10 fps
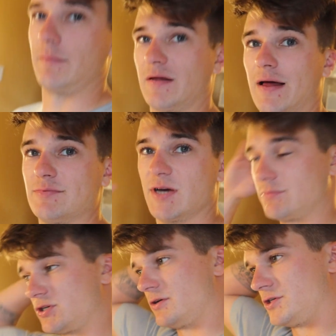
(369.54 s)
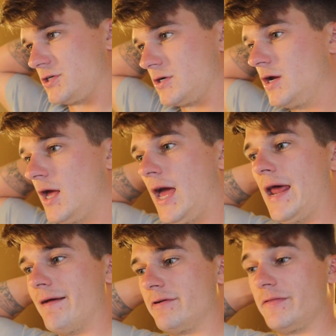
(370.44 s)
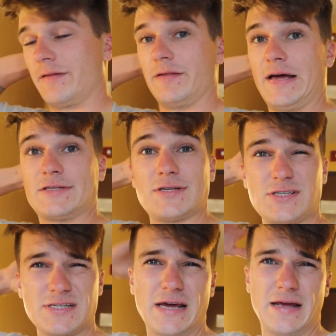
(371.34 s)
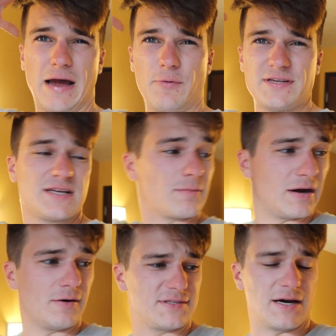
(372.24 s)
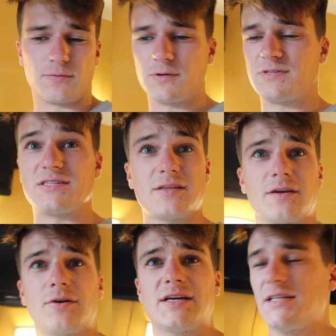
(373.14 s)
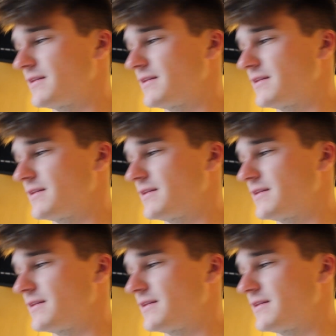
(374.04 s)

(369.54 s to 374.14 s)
my laptop charger and everything like that. So that's just kind of how I set up my hotel rooms. It's nothing crazy,